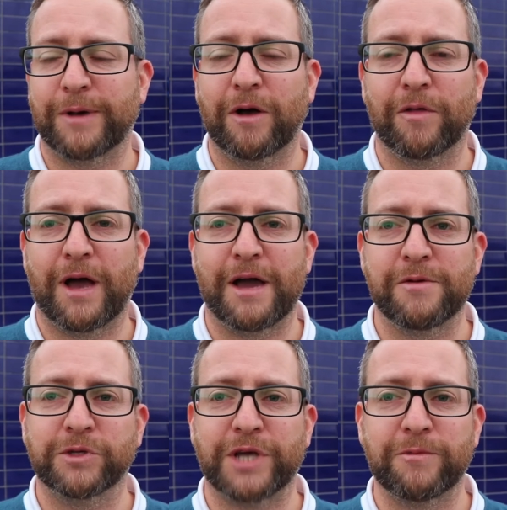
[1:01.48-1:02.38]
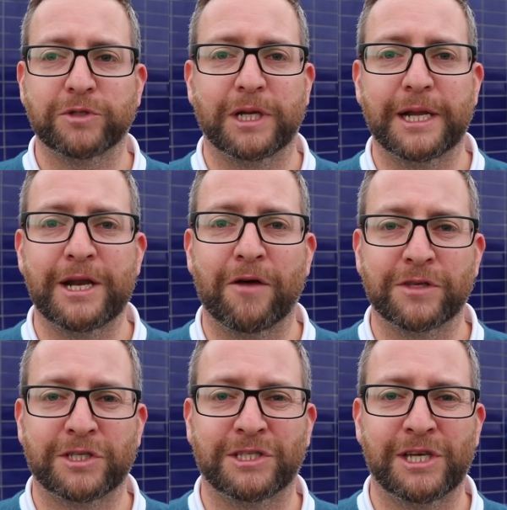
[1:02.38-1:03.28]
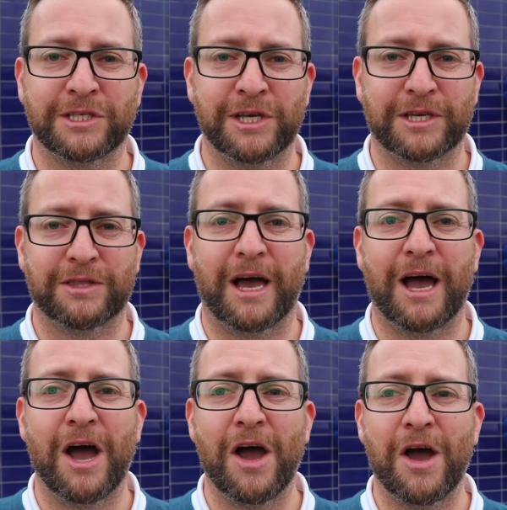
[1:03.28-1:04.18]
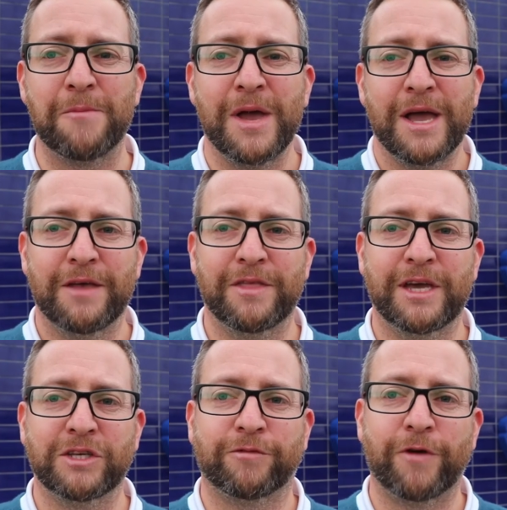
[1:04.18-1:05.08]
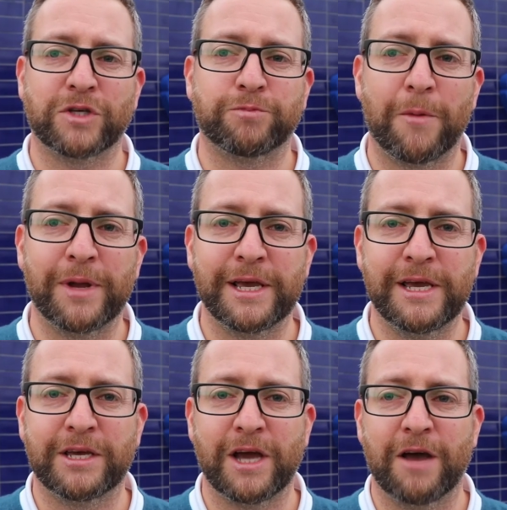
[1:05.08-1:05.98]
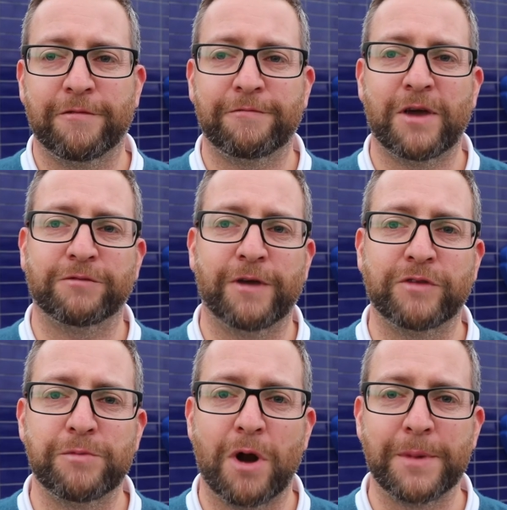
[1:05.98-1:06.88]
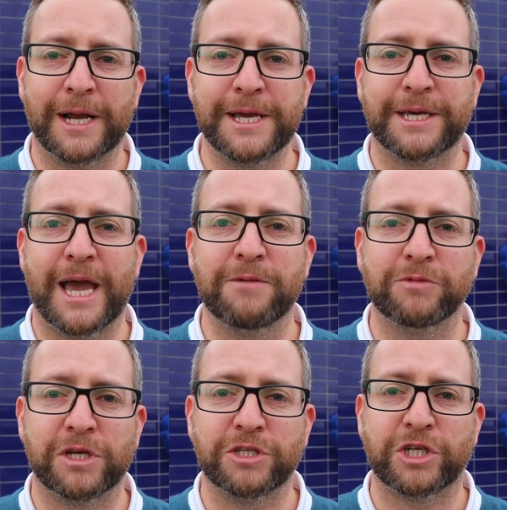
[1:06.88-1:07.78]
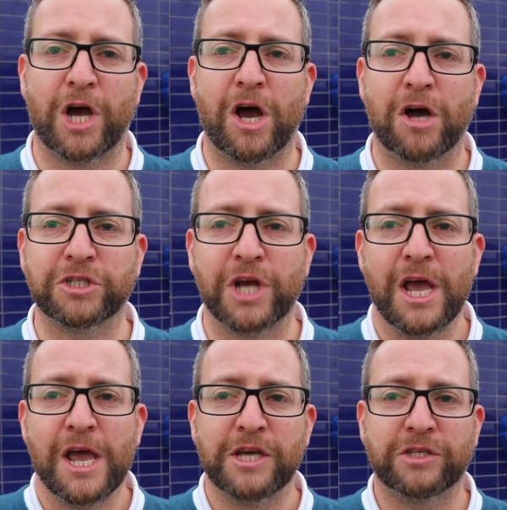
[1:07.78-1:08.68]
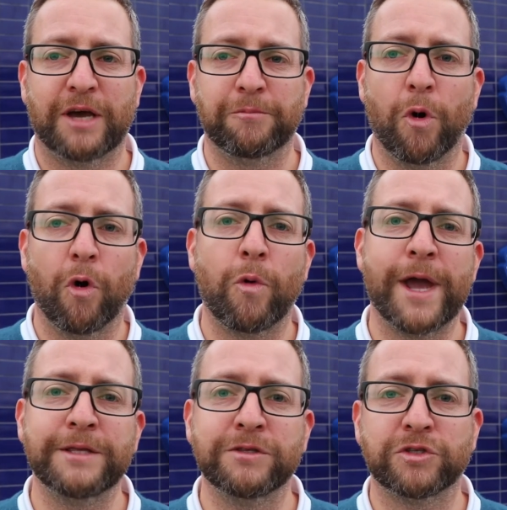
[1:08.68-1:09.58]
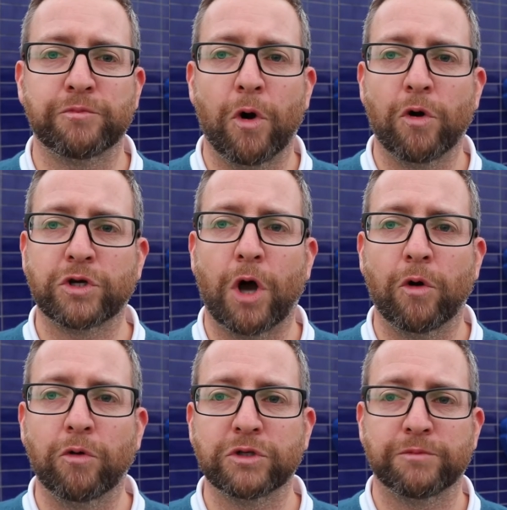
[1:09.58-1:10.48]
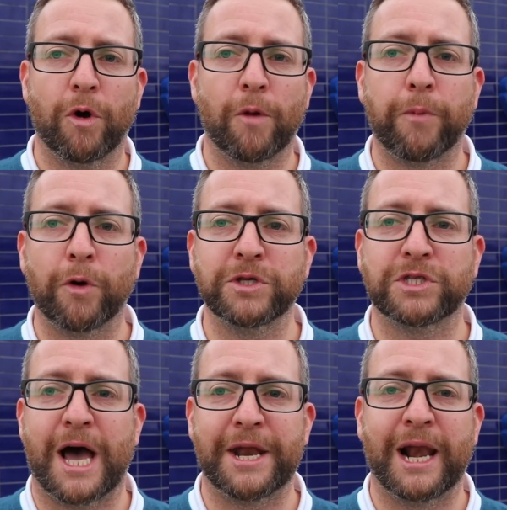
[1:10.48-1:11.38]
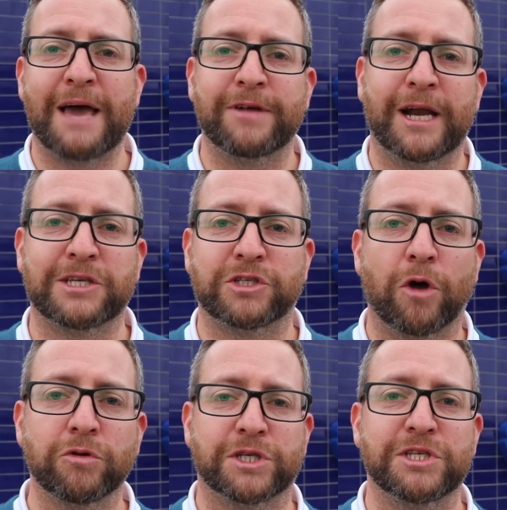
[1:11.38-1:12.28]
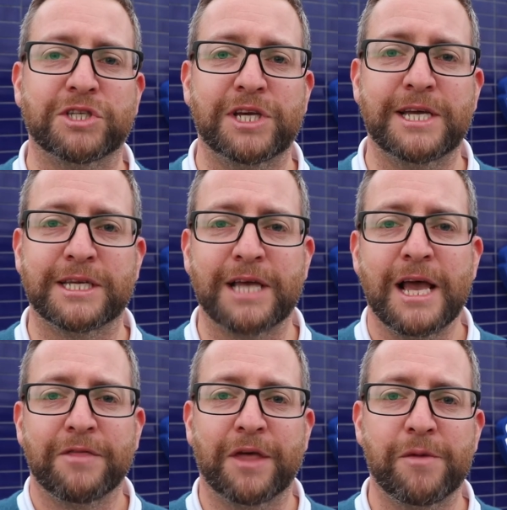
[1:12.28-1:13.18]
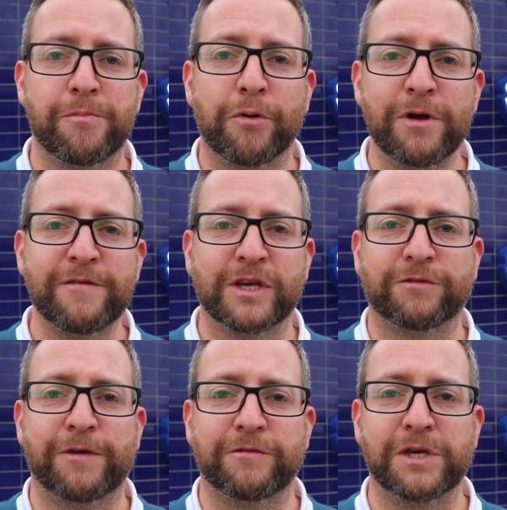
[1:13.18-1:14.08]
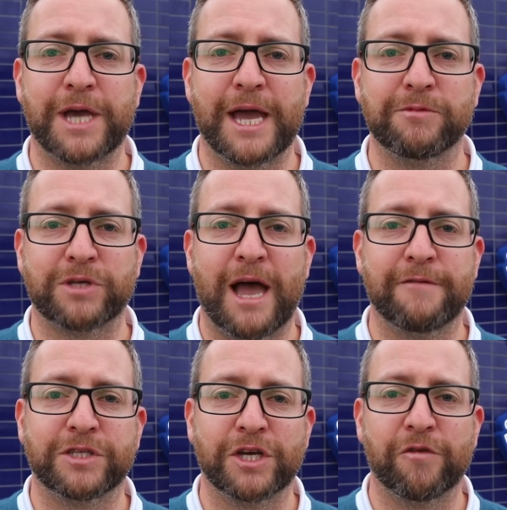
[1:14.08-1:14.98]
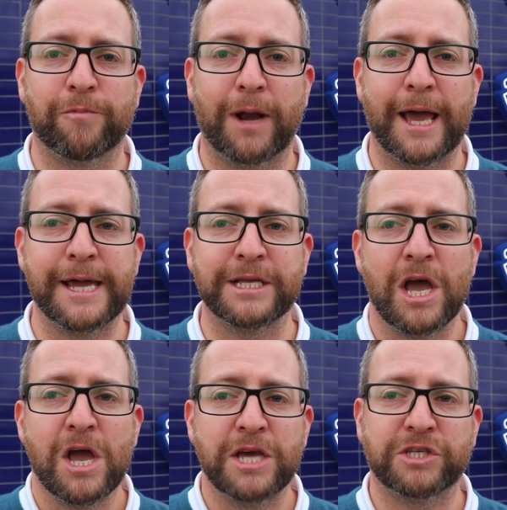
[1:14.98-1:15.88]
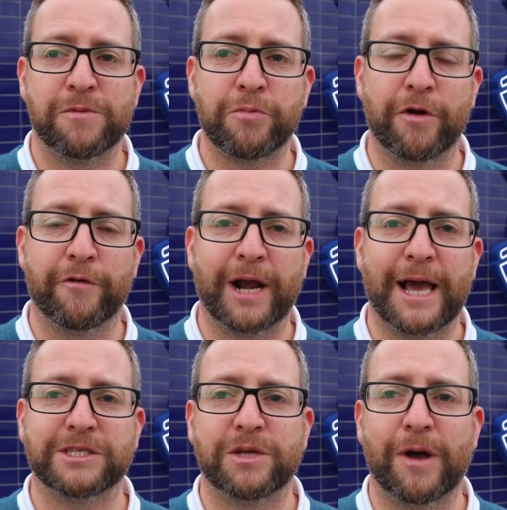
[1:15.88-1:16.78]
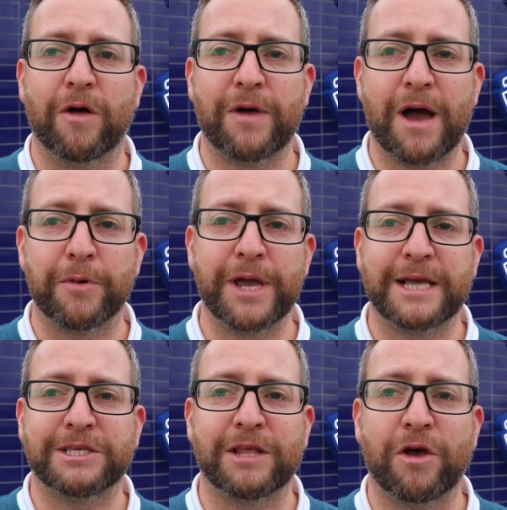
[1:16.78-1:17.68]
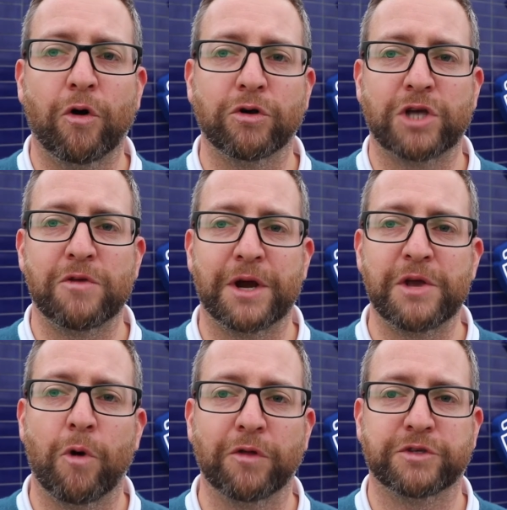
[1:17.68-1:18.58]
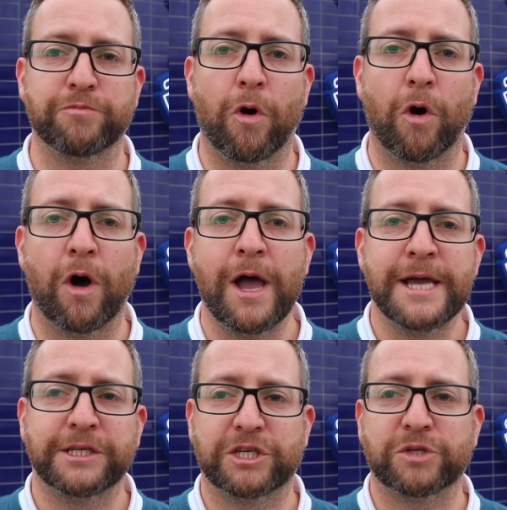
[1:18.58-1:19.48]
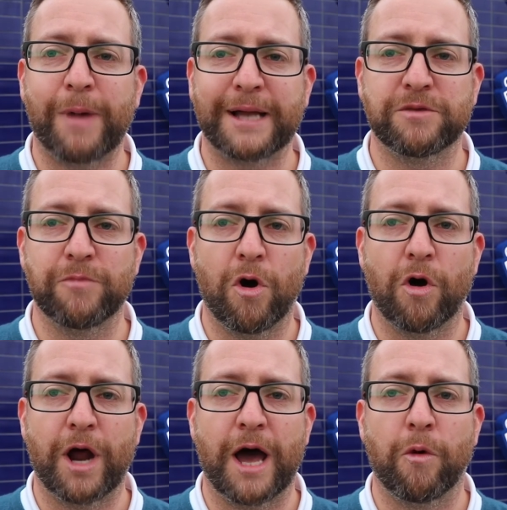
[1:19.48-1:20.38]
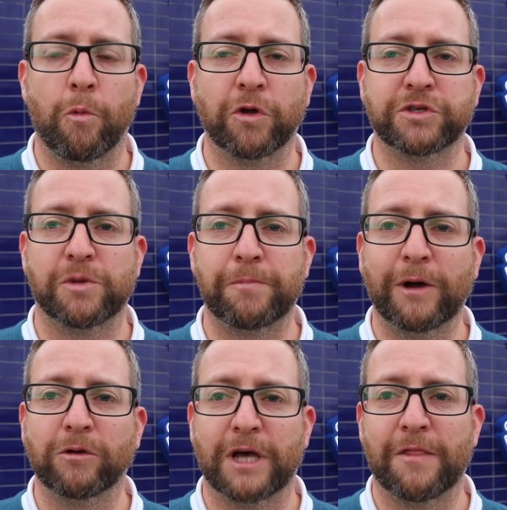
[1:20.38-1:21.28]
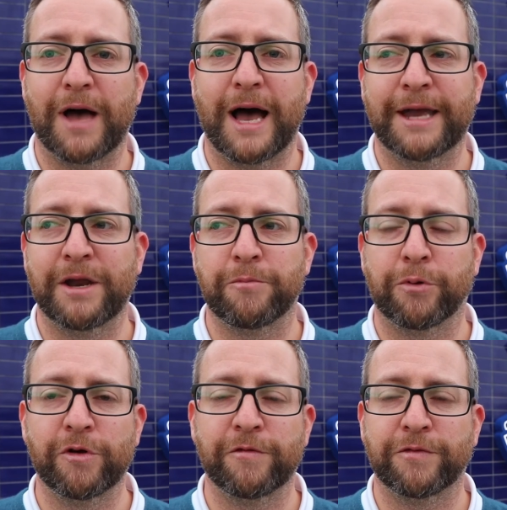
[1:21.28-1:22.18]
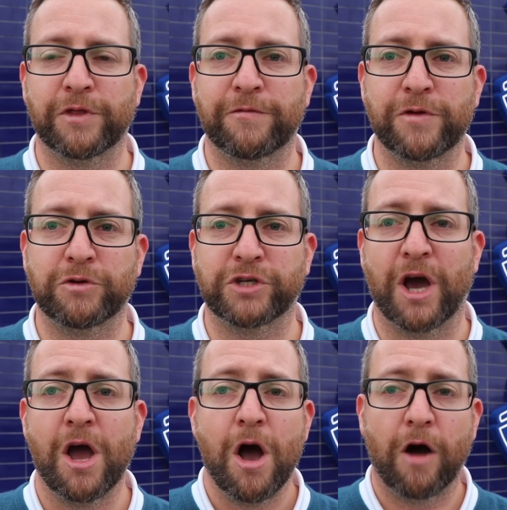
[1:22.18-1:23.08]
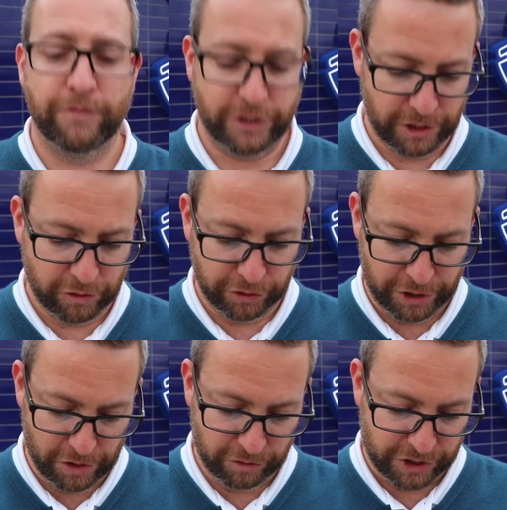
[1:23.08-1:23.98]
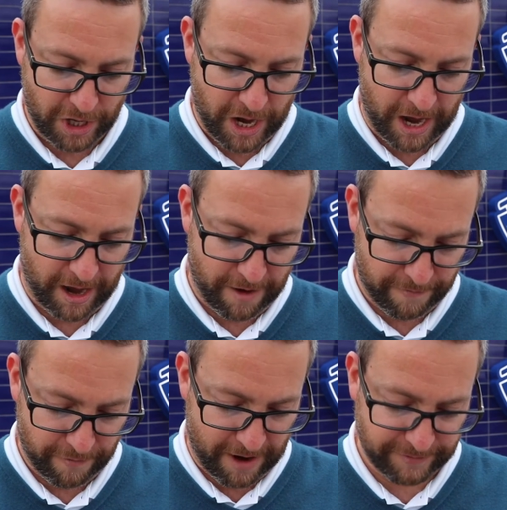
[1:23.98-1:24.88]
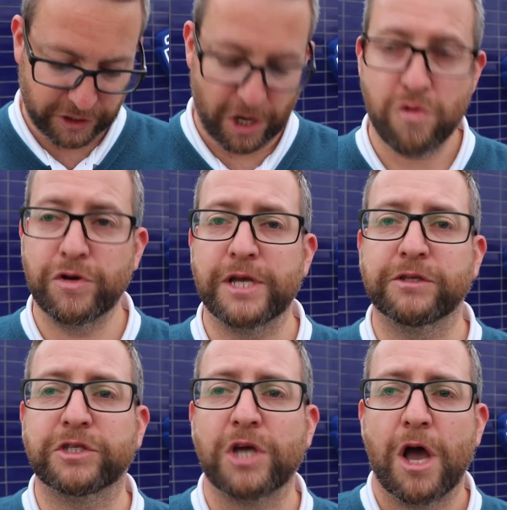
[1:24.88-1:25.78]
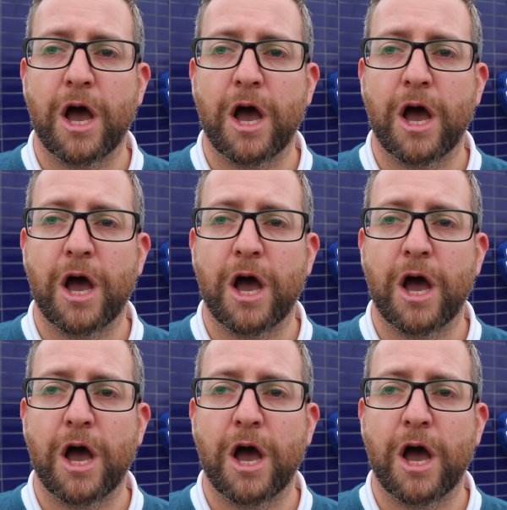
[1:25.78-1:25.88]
about that. He was able to lean on the statistic that in his first 50 Premier League games in charge, he's had more wins, more goals, more points and 11 less goals conceded than the previous 50 games that Everton have played. He seemed pretty relaxed about that, but he said that also that he wants more, he's expecting more and wants to build on that and improve for the future. Obviously good news for Evertonians.